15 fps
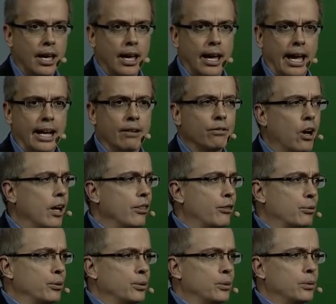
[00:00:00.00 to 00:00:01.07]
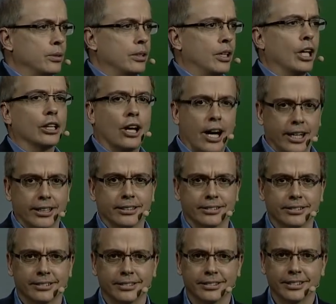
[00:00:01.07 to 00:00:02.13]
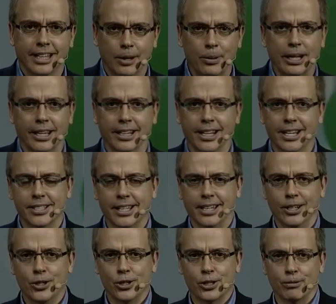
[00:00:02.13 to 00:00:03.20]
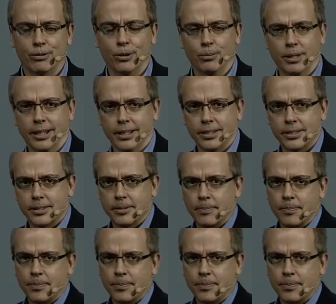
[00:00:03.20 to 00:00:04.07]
And I've gone through a lot. I recognize that in just a few minutes.